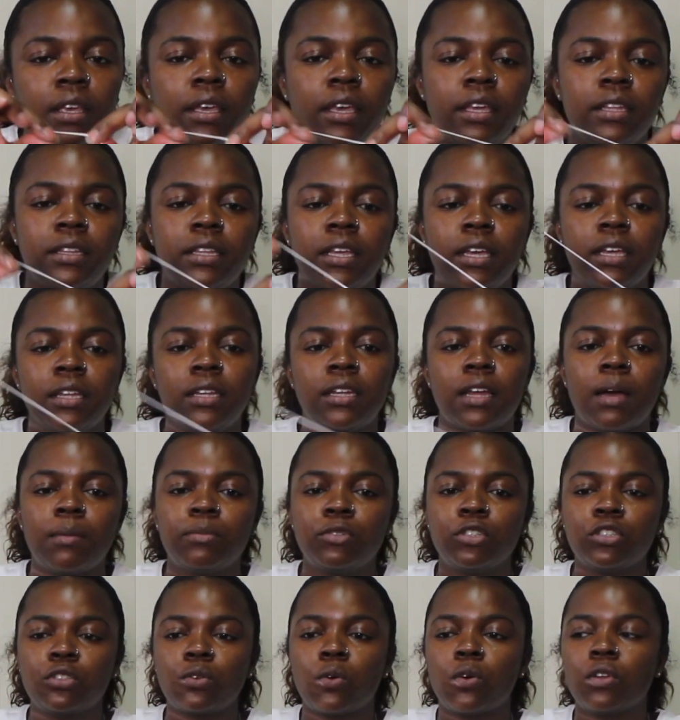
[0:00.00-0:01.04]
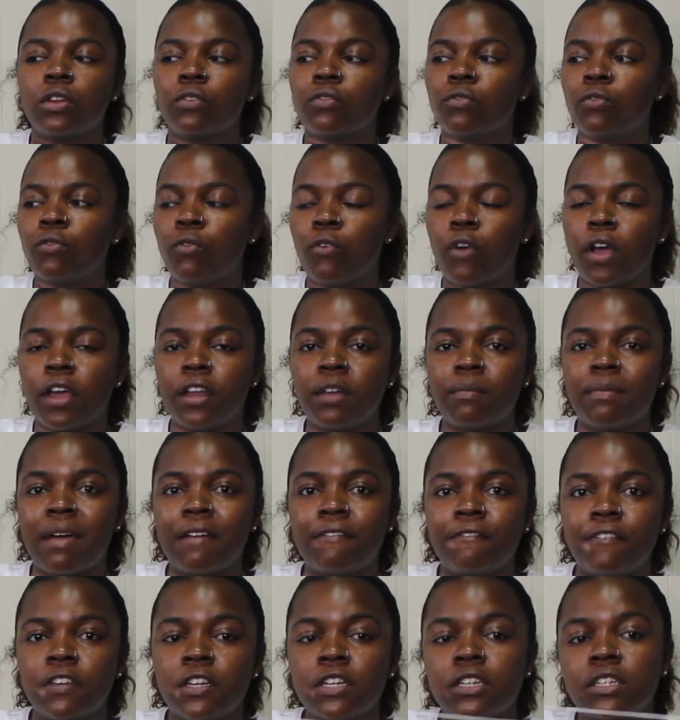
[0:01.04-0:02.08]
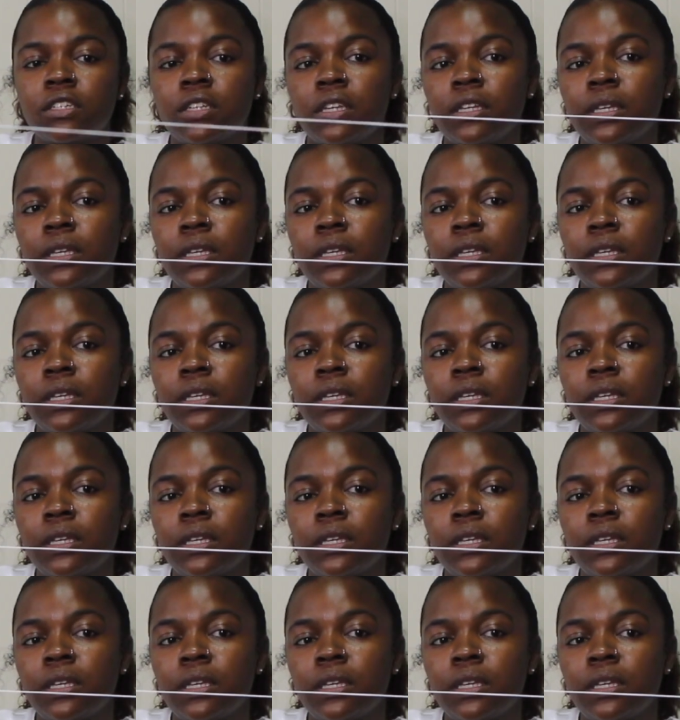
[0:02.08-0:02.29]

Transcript: and then I'm just going to run my fingers